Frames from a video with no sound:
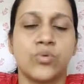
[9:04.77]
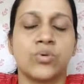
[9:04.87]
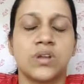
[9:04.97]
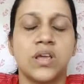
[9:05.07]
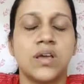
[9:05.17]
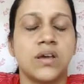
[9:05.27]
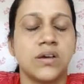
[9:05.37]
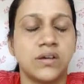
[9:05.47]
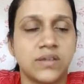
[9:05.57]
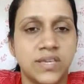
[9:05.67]
for
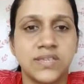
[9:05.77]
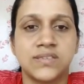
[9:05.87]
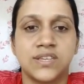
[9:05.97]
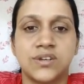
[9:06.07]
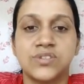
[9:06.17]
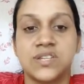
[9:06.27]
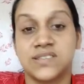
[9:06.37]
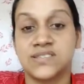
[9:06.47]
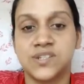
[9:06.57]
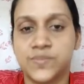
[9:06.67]
his,
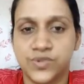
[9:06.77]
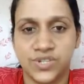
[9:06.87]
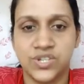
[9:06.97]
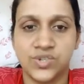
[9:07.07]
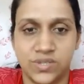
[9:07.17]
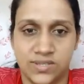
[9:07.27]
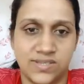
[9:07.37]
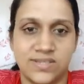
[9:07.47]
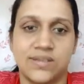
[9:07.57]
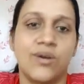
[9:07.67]

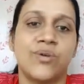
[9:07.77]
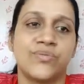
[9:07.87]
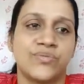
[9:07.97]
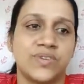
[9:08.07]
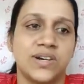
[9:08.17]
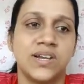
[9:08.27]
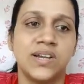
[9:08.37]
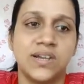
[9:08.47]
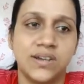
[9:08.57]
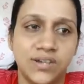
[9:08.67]
juxtapositions of
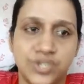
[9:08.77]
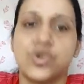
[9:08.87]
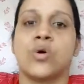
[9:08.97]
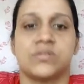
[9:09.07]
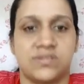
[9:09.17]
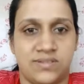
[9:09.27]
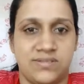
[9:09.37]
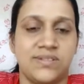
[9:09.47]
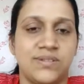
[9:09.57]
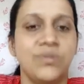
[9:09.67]

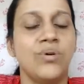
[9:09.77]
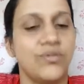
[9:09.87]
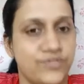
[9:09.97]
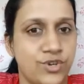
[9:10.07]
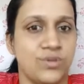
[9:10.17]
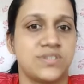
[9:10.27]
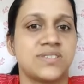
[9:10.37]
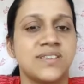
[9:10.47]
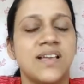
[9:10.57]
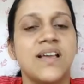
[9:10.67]
shots, of
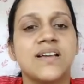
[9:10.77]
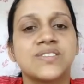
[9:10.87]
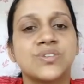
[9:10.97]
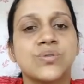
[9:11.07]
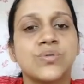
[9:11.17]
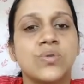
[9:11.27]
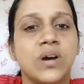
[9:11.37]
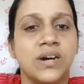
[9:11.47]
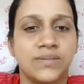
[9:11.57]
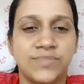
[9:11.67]
shots.
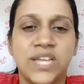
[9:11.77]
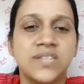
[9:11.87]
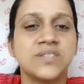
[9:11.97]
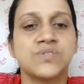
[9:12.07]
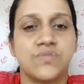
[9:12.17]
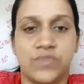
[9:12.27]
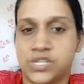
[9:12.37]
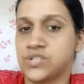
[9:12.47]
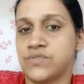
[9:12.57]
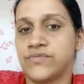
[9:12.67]
So that is
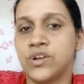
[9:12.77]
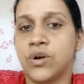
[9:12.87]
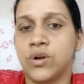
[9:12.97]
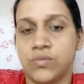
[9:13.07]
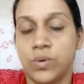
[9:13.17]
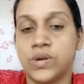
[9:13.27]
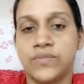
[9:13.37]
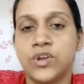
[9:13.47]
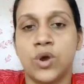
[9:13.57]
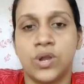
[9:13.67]
what we
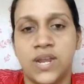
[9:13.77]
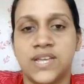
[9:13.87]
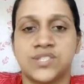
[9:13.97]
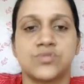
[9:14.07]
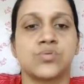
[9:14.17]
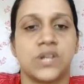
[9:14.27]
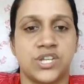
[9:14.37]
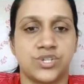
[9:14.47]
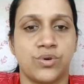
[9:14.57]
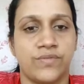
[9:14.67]
call as
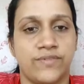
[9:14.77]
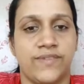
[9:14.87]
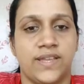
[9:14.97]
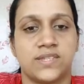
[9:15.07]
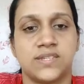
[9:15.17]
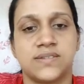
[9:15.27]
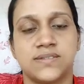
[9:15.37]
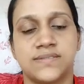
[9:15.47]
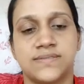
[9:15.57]
Kuleshov effect.